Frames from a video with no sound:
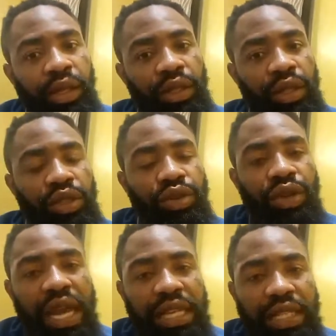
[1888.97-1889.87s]
You need to know
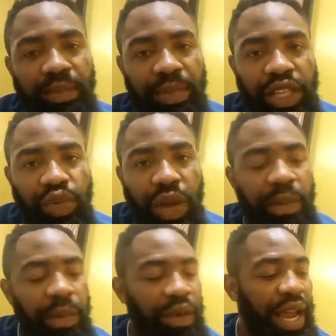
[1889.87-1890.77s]
that it's a place where
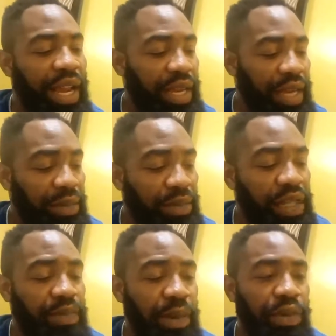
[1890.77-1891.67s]
people that are in need
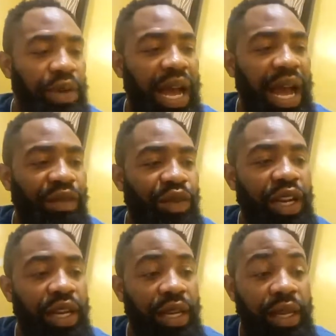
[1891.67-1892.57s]
meet people that have what
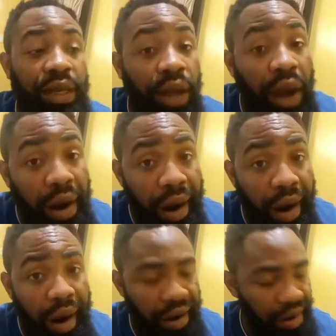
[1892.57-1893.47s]
they need.
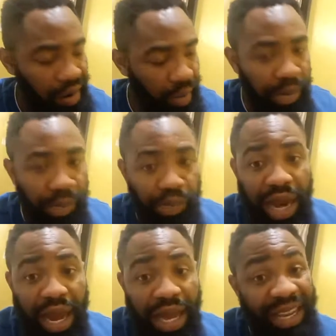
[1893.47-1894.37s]
People
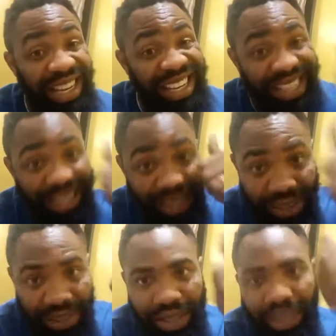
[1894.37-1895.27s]
that are in need
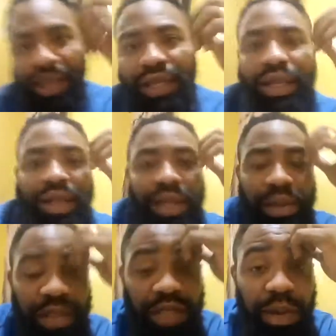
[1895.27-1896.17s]

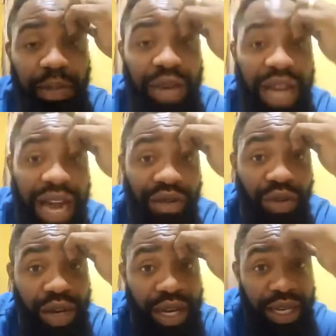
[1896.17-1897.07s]
meet people that have
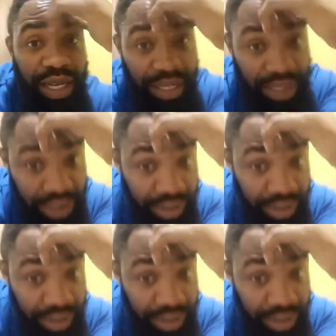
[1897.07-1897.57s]
what they need.